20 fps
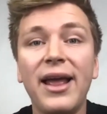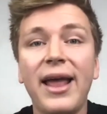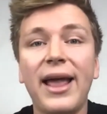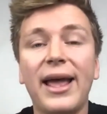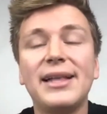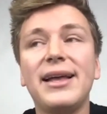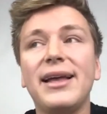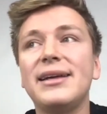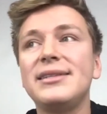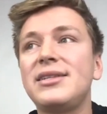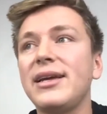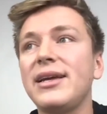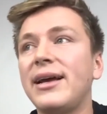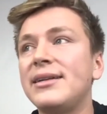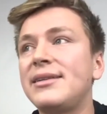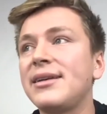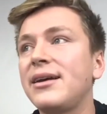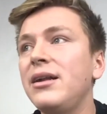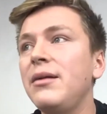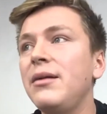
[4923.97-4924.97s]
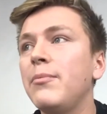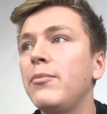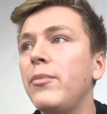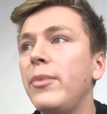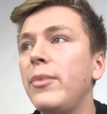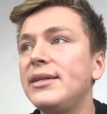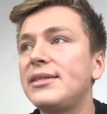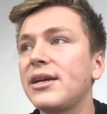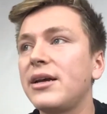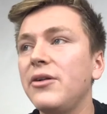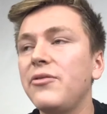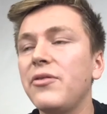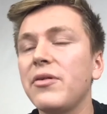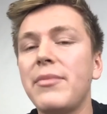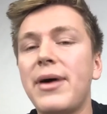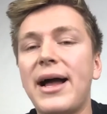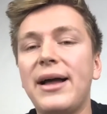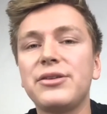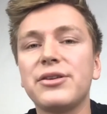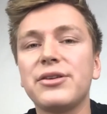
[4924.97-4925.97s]
And it's a good
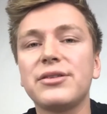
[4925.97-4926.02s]
reminder